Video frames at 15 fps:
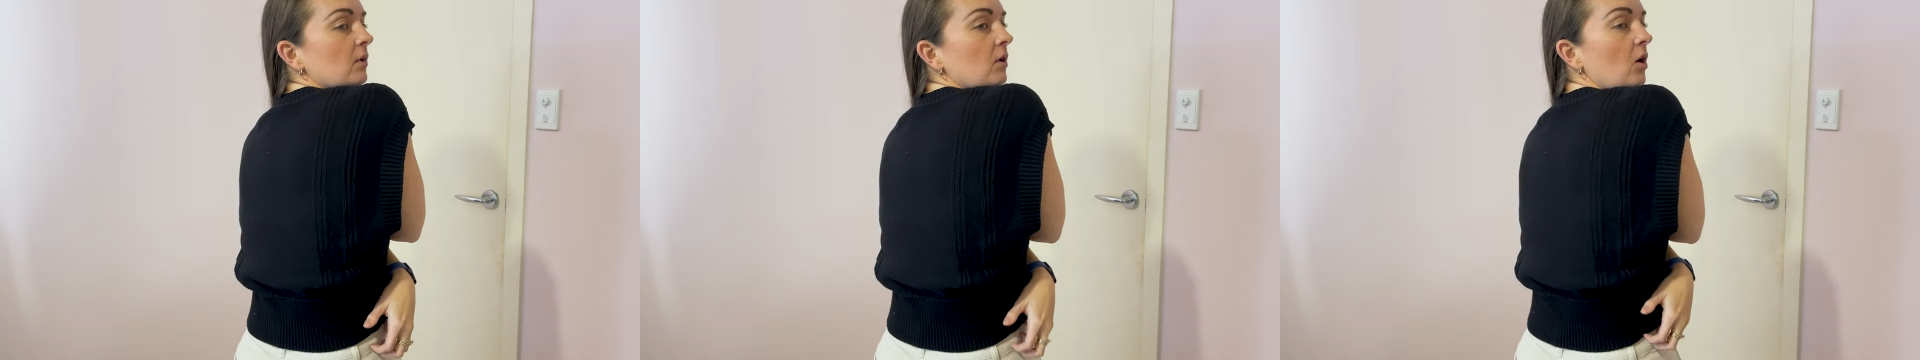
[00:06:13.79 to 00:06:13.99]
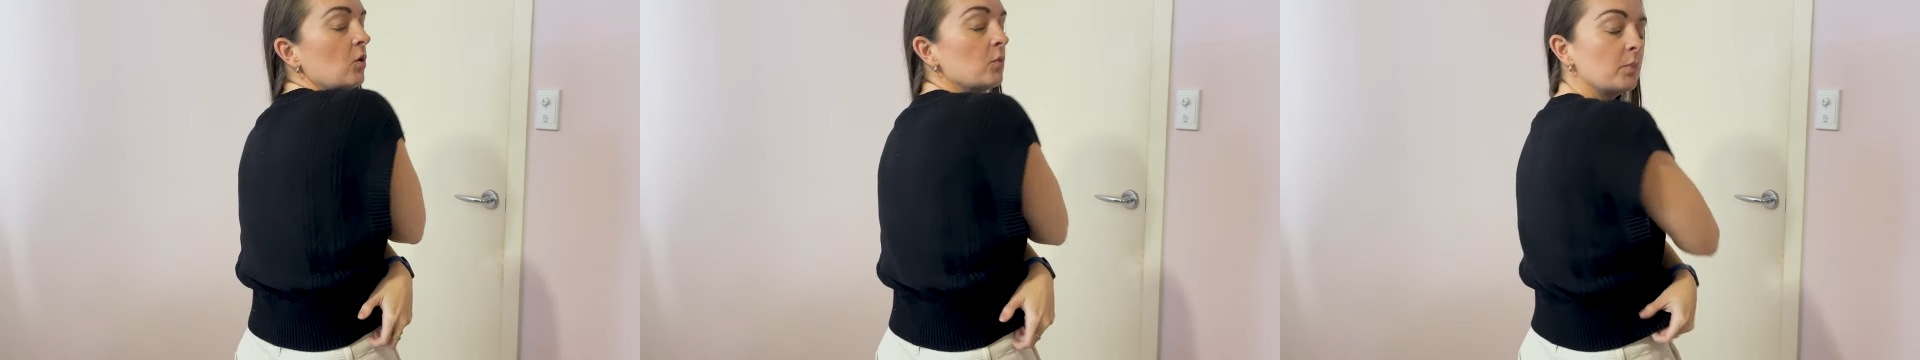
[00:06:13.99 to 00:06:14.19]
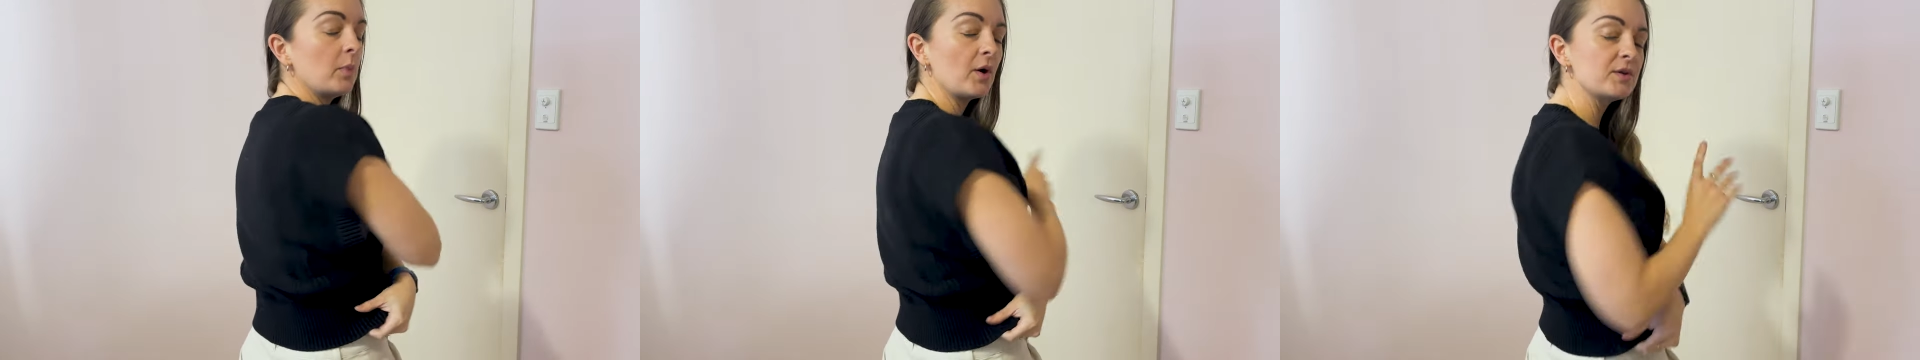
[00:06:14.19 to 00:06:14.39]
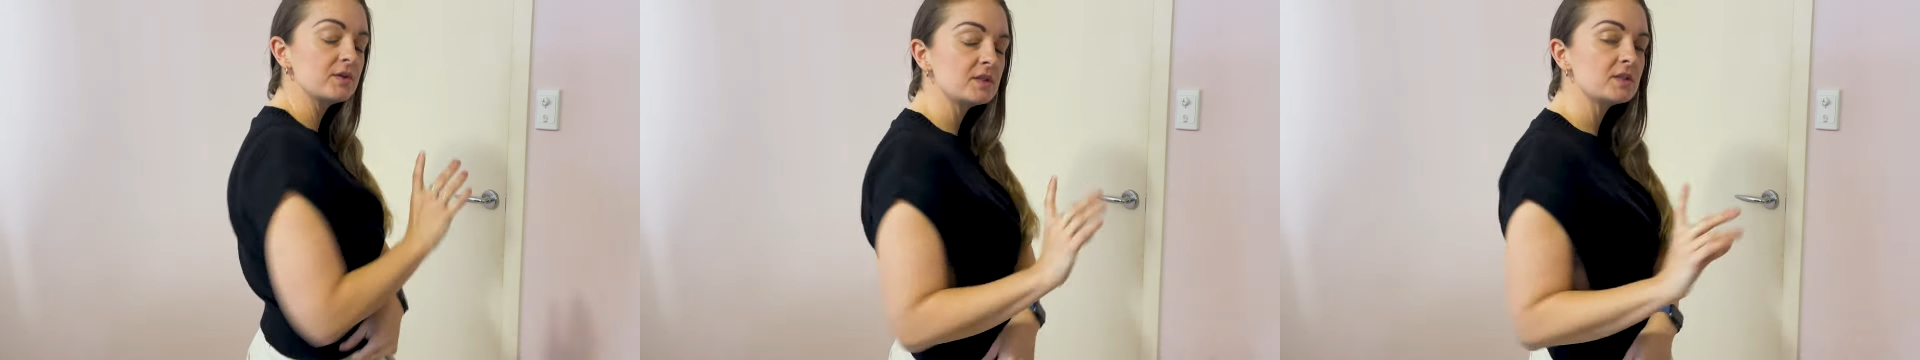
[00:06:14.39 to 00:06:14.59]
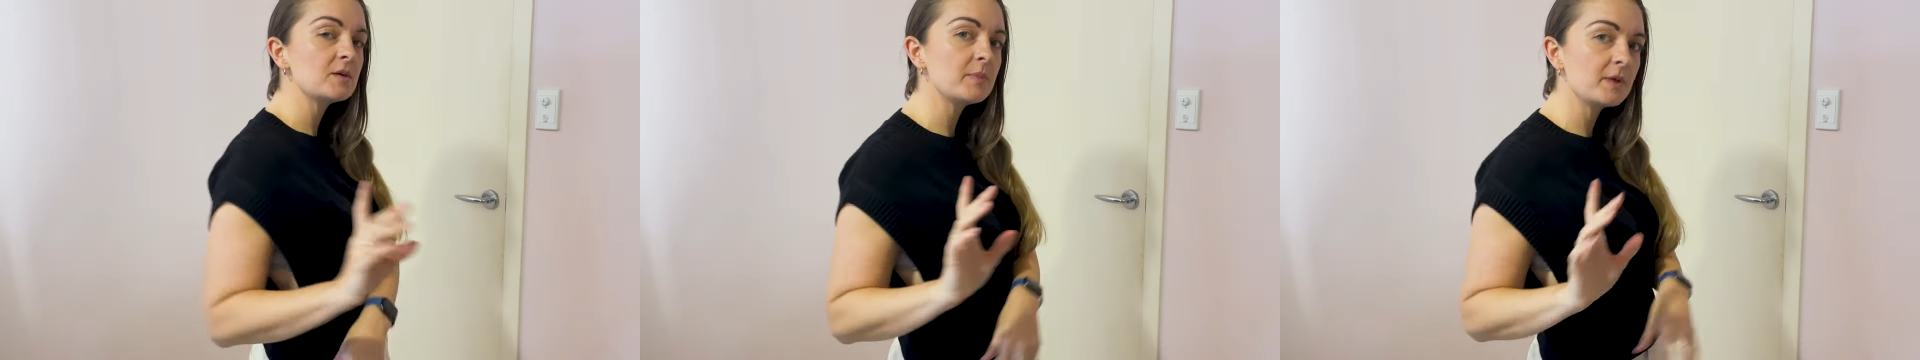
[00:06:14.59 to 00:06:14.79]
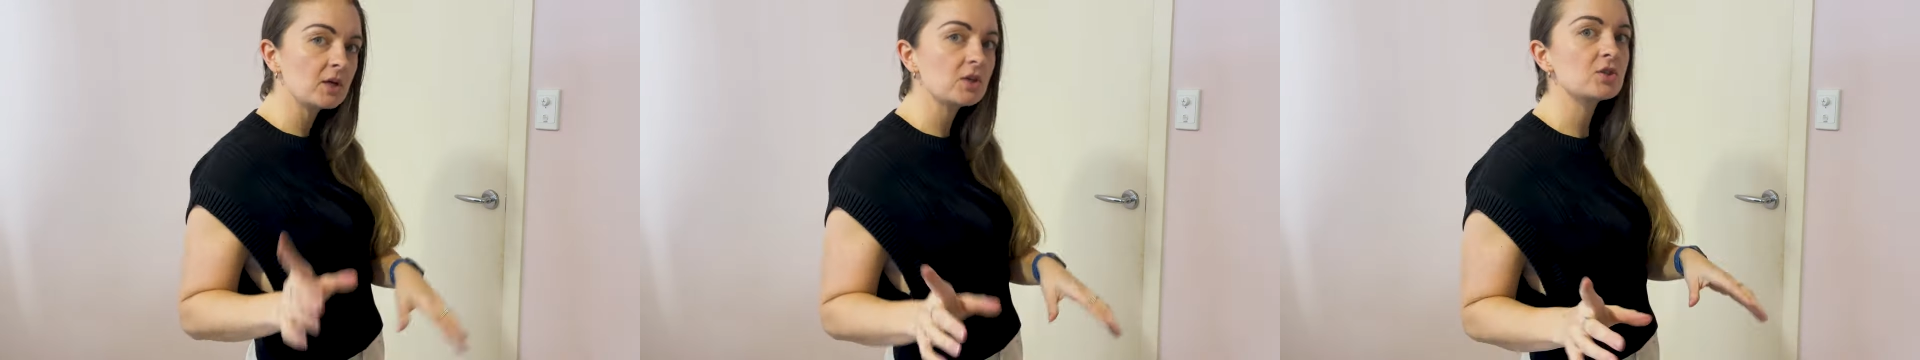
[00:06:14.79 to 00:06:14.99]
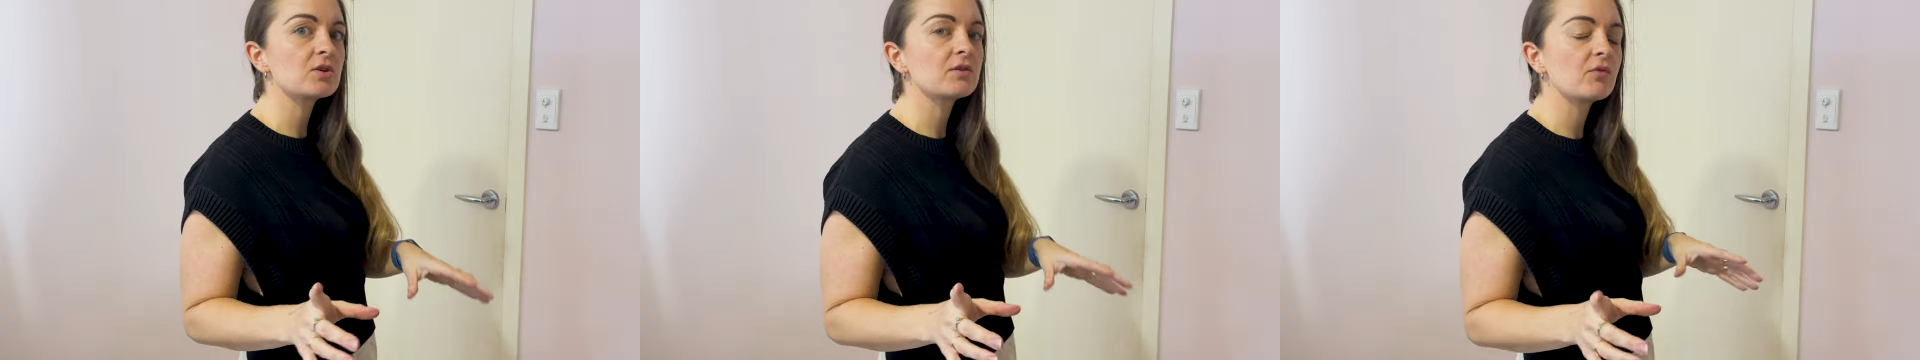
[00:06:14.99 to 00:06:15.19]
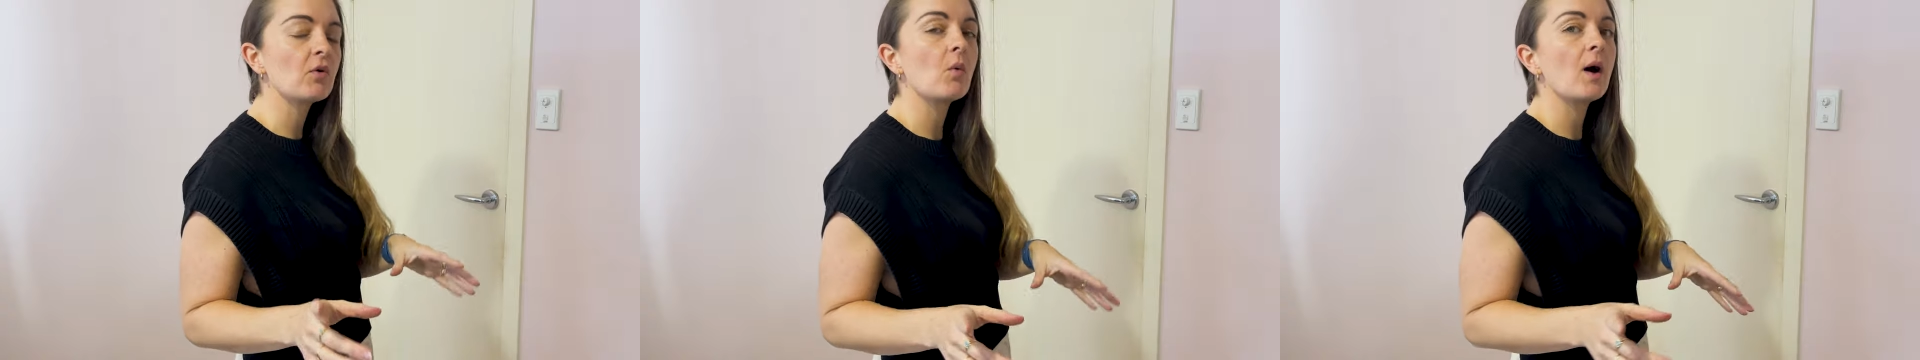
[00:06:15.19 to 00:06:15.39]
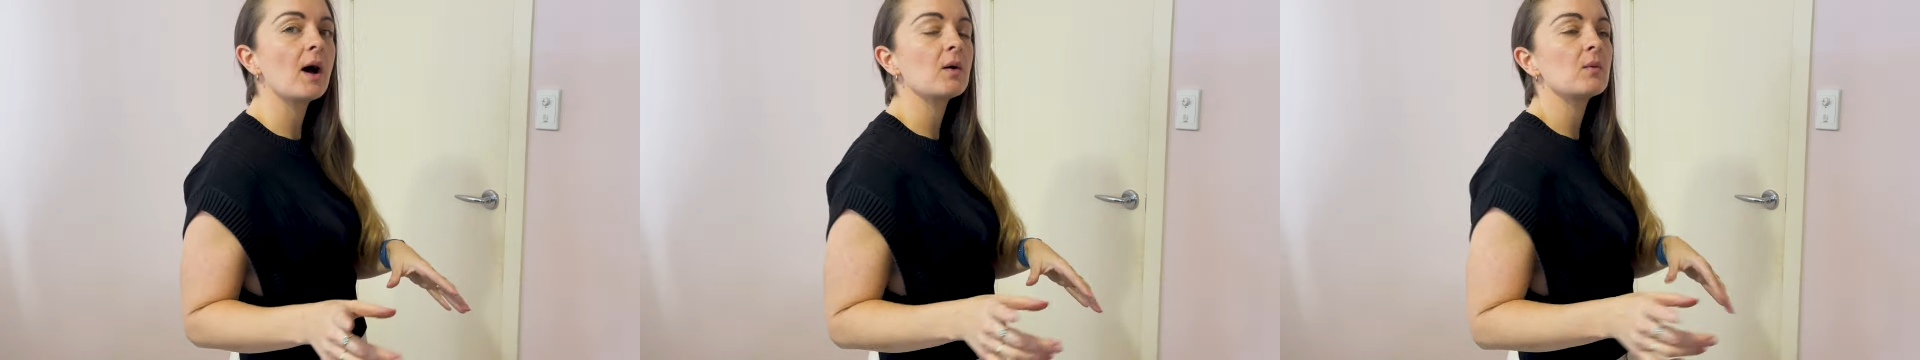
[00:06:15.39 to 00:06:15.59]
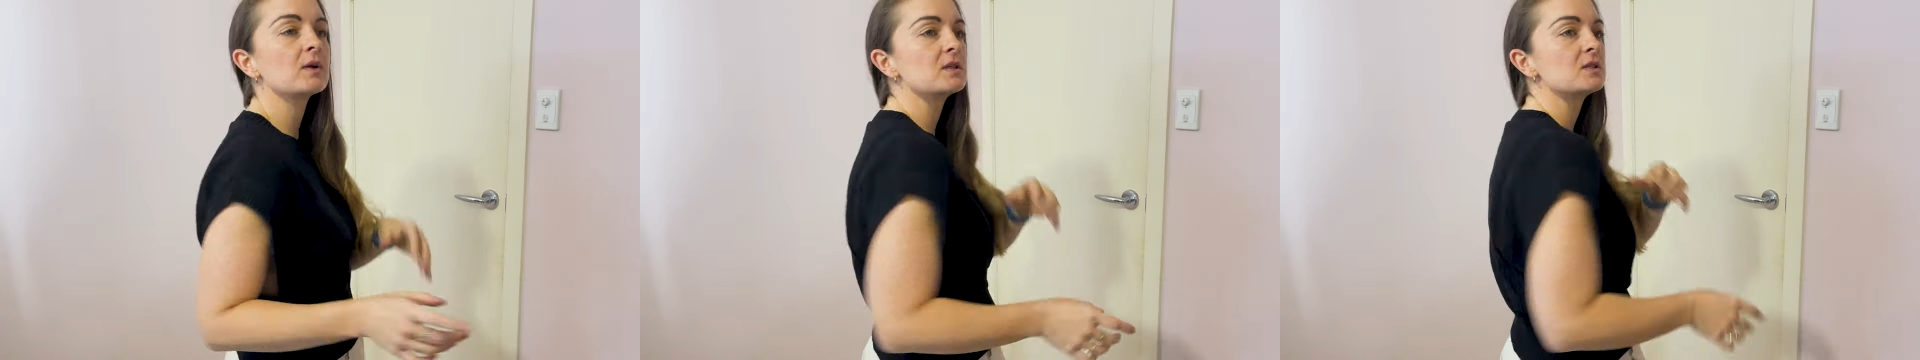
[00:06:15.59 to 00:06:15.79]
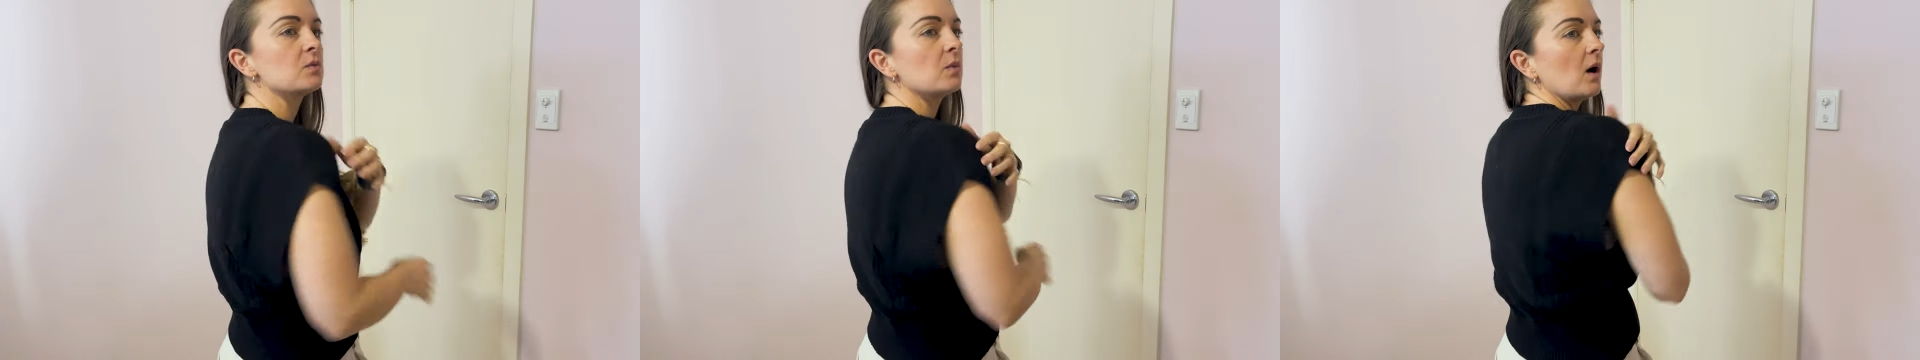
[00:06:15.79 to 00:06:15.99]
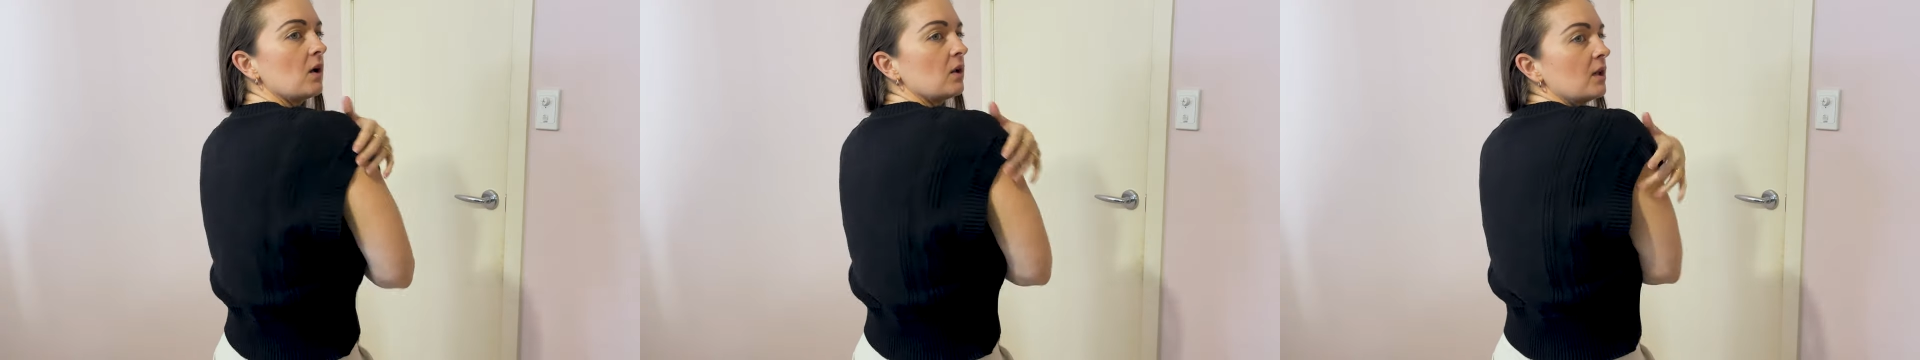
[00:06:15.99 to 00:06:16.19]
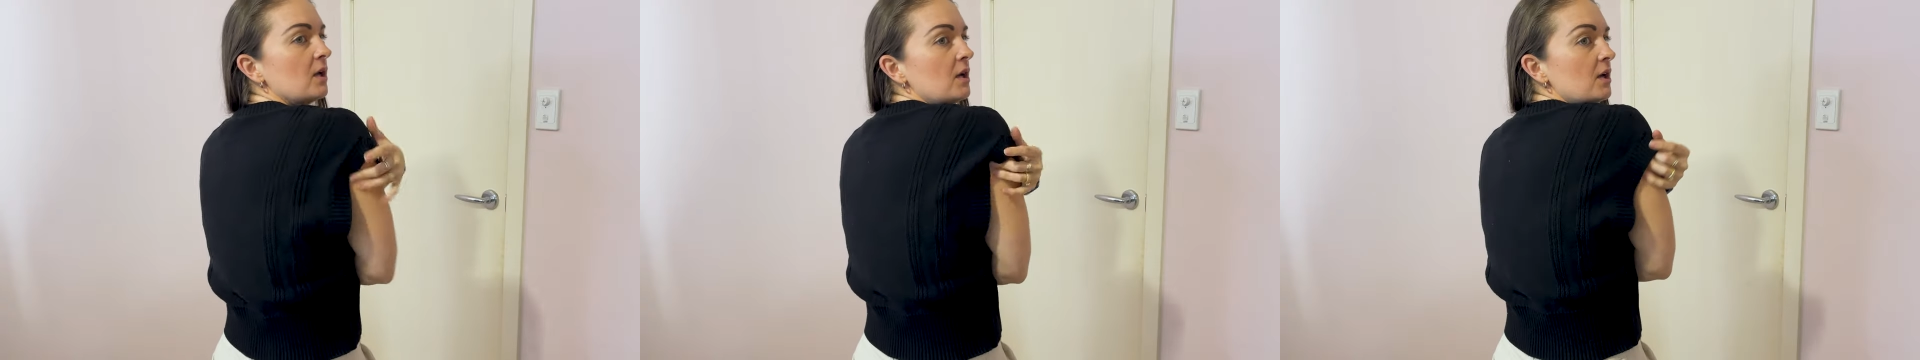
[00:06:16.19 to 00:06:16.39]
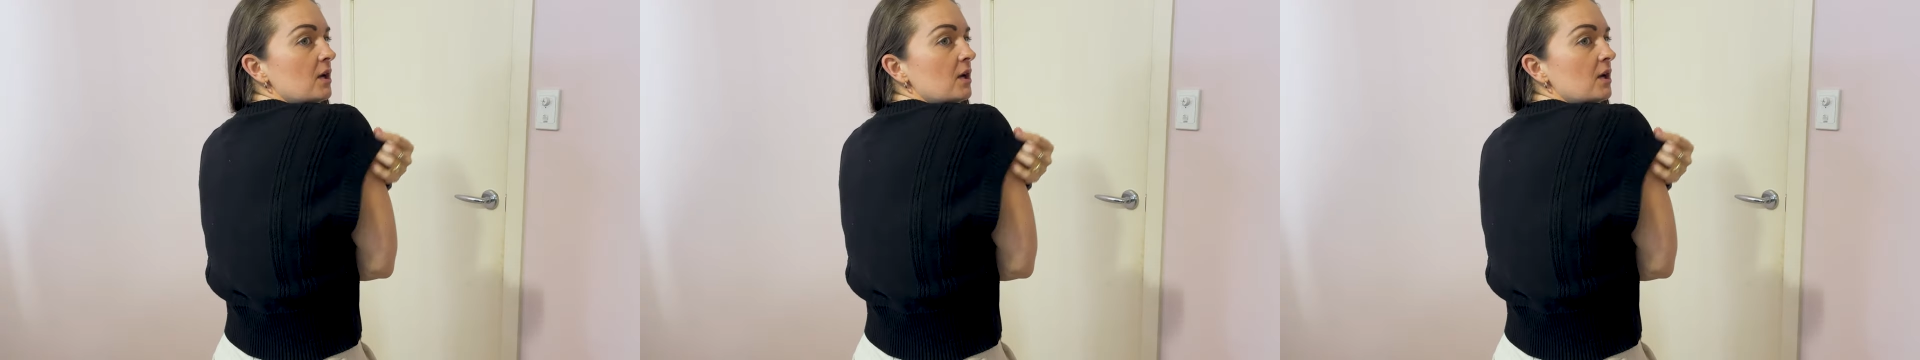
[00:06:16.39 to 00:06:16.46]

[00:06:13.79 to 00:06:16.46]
I'll post a picture of the white one as well,